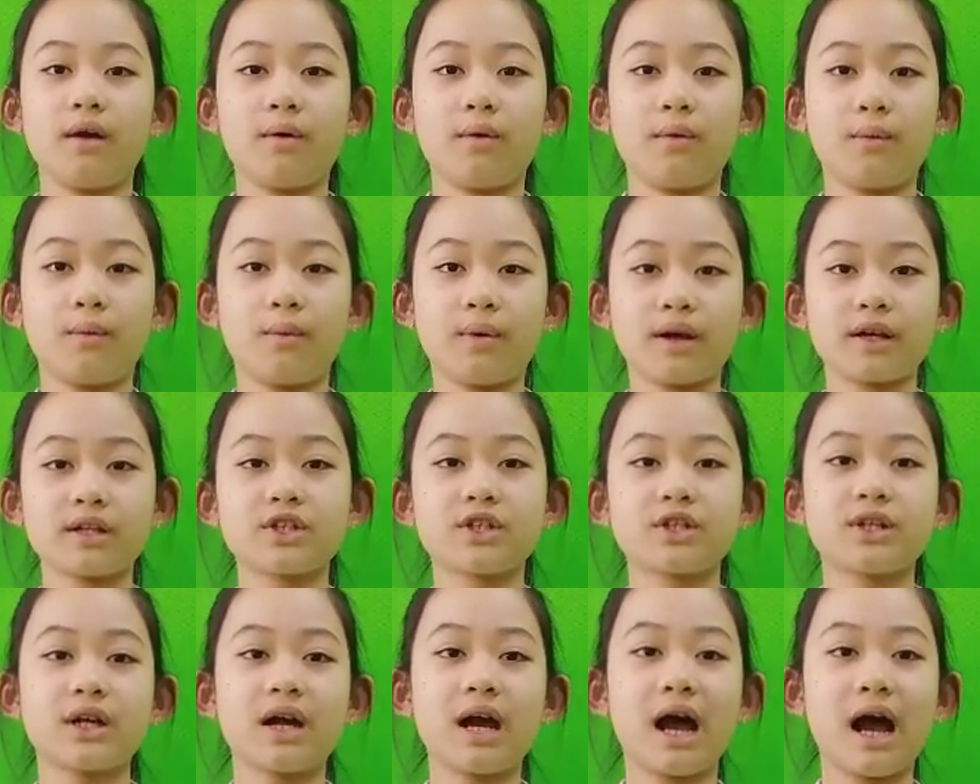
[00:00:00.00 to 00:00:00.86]

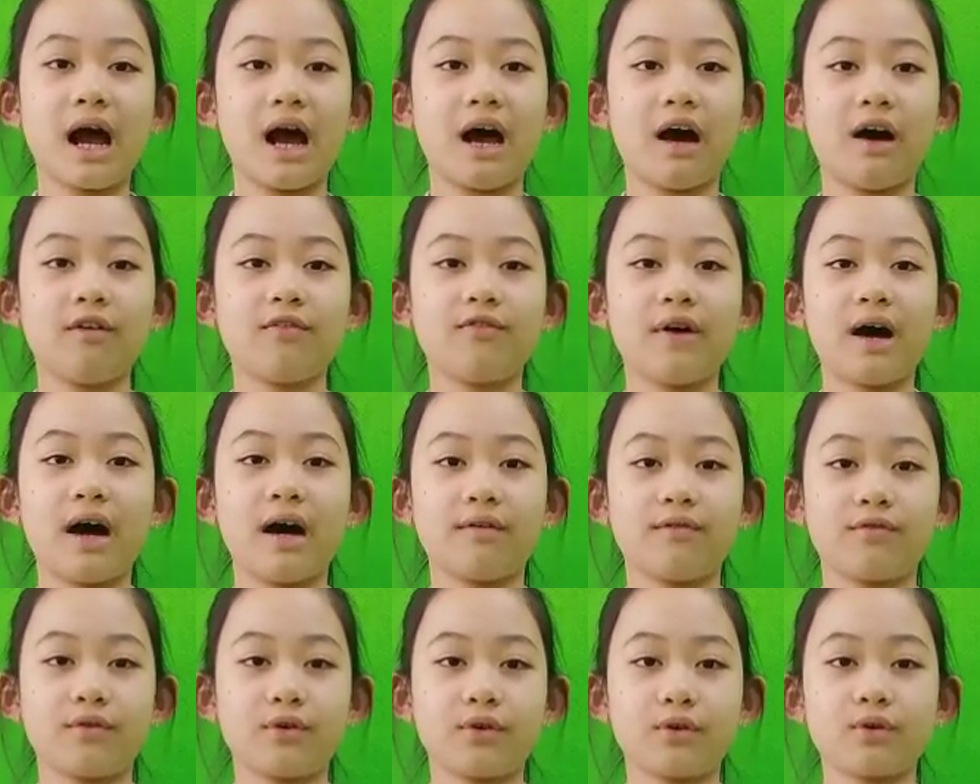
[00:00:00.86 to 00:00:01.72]
which have
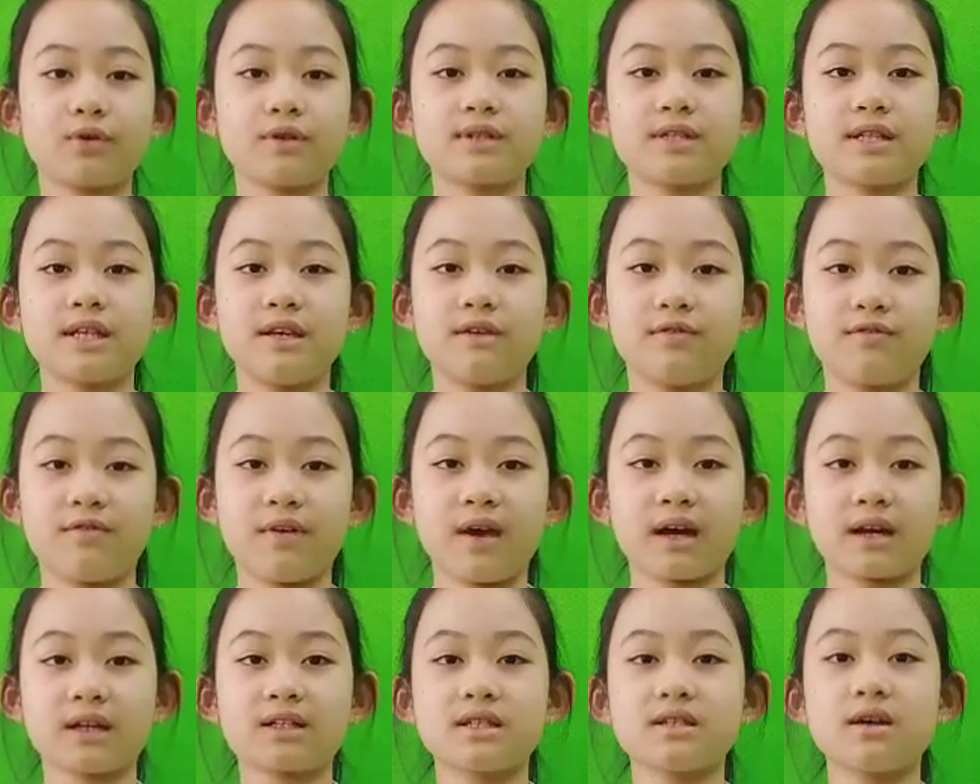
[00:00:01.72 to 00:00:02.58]
adverse
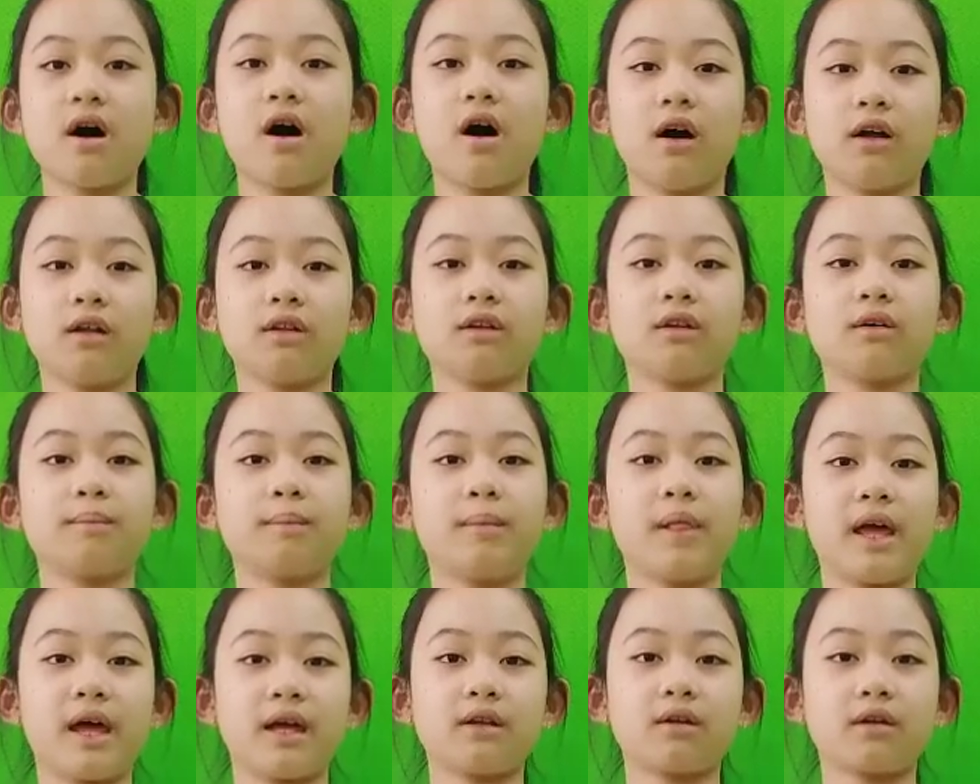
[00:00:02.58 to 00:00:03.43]
effects on
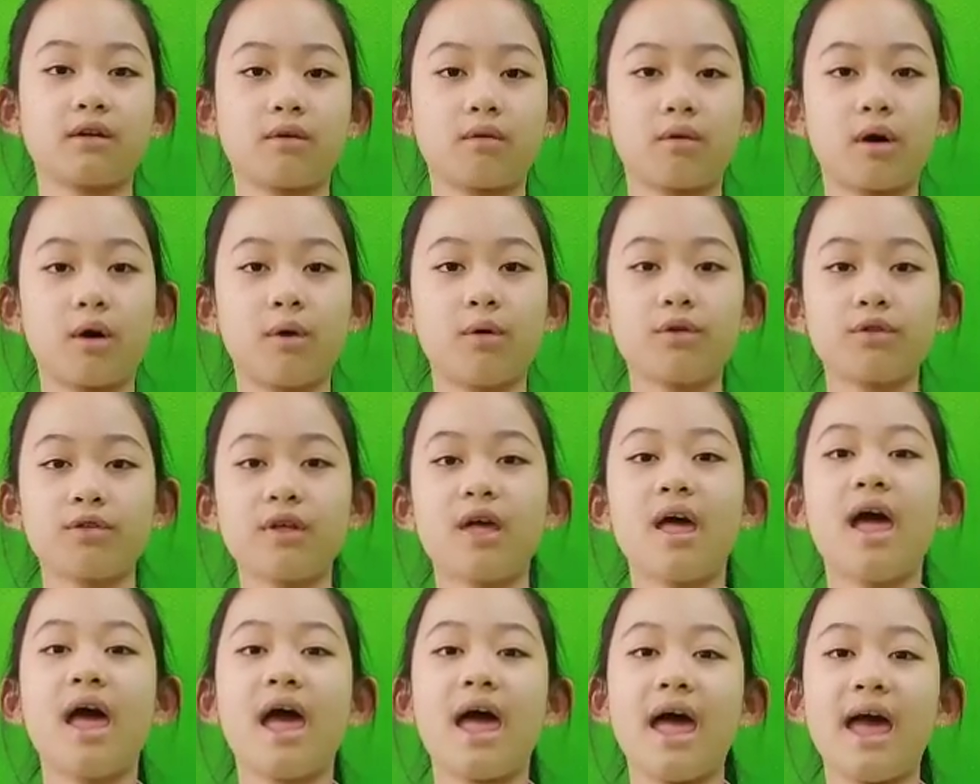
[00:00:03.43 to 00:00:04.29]
plant growth
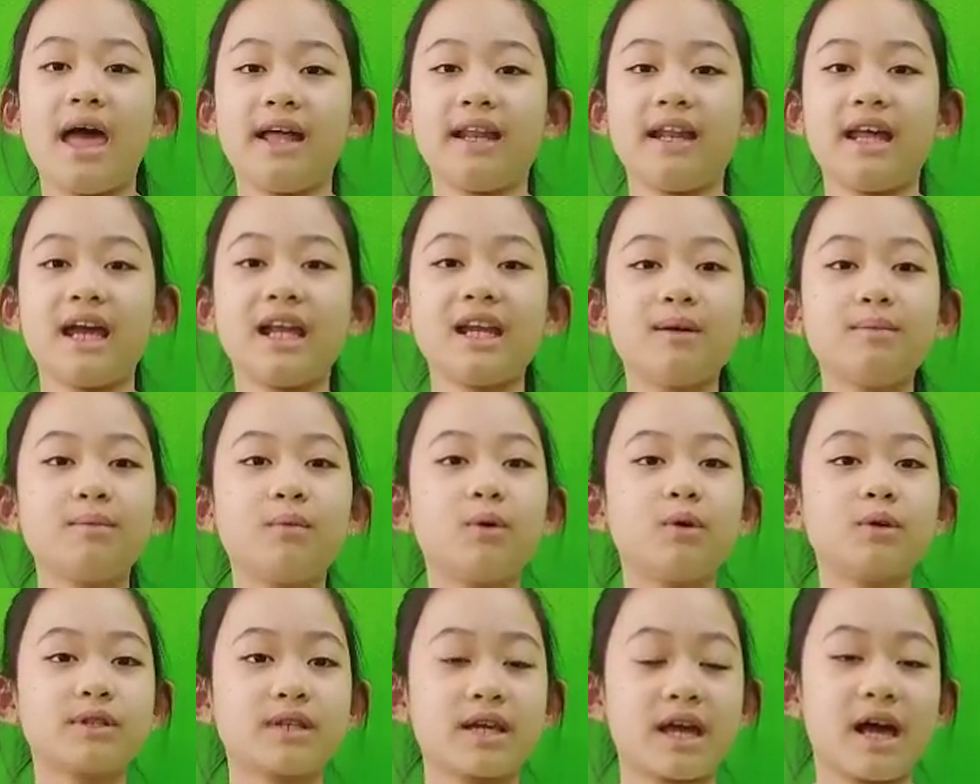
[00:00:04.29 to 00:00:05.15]
and
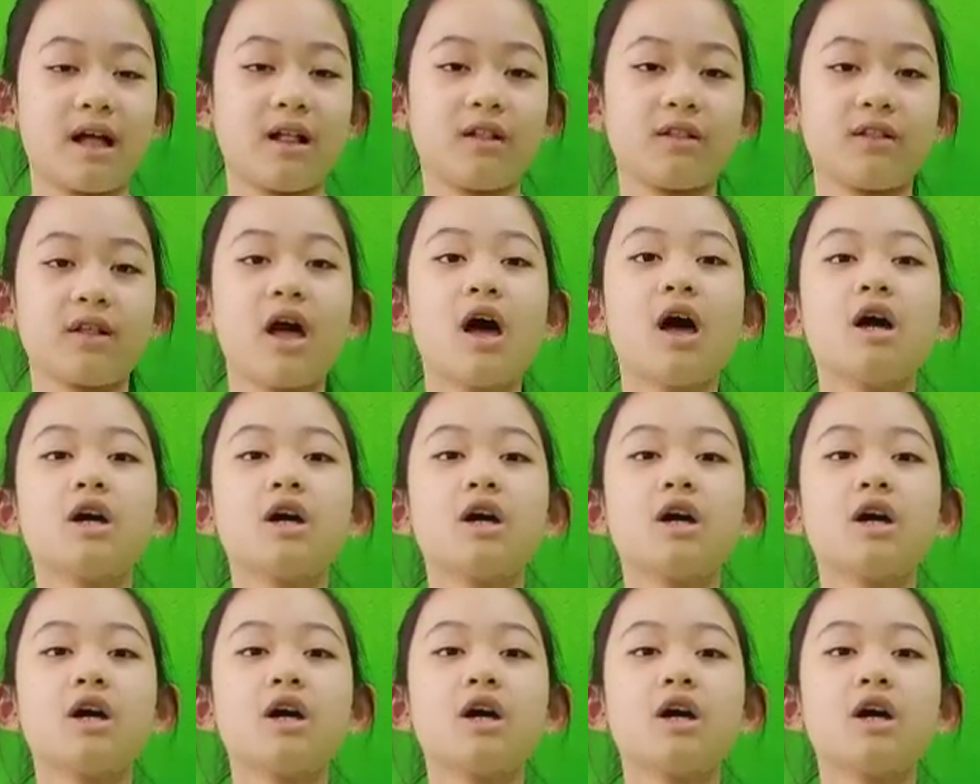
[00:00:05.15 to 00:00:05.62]
animals' health.